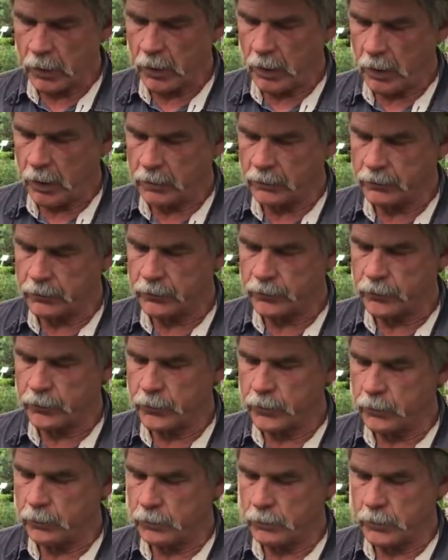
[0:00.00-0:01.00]
Uh,
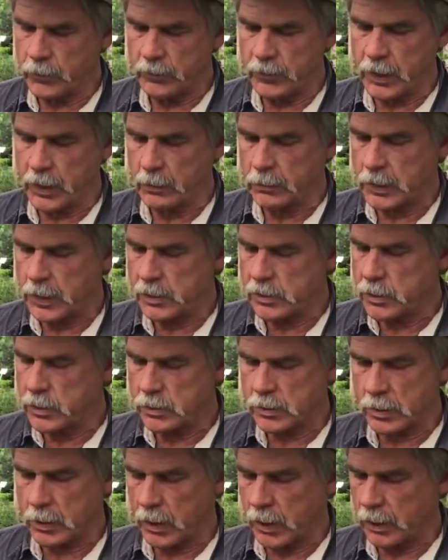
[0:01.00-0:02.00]
the Vietnamese
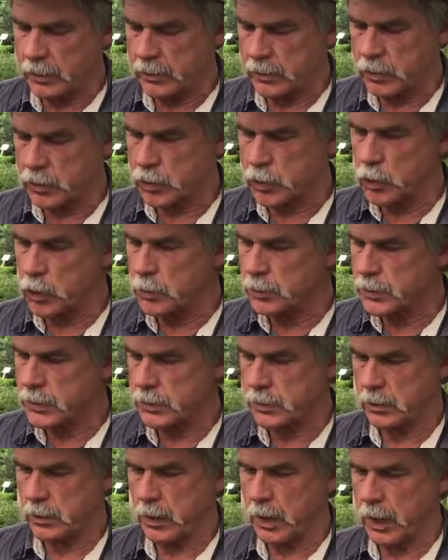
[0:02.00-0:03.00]
use it a lot in soups